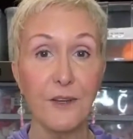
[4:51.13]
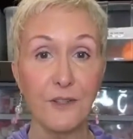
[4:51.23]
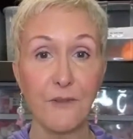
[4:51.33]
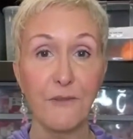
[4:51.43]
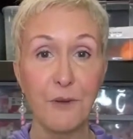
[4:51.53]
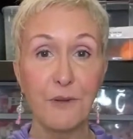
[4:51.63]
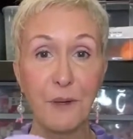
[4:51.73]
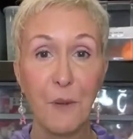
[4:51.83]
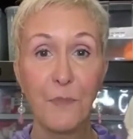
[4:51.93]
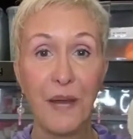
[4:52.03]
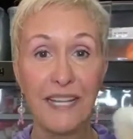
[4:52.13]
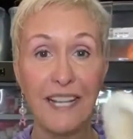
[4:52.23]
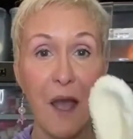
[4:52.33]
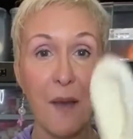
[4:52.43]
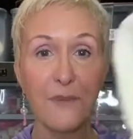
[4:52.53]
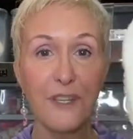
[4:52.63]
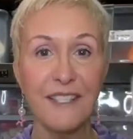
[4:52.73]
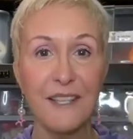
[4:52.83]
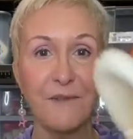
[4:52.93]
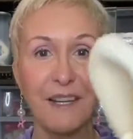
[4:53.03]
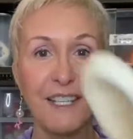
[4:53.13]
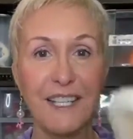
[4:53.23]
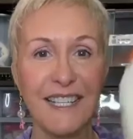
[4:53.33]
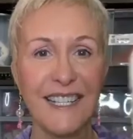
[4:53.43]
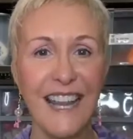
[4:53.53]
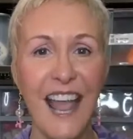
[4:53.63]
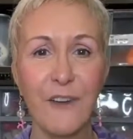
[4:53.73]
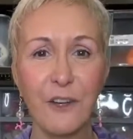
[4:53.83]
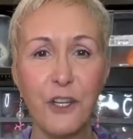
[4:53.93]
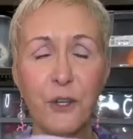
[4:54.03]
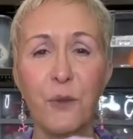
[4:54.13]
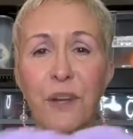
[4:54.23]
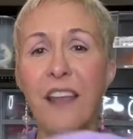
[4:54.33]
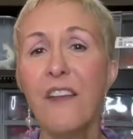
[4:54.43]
Here's a few little bunny options. I wanted you to see how cute.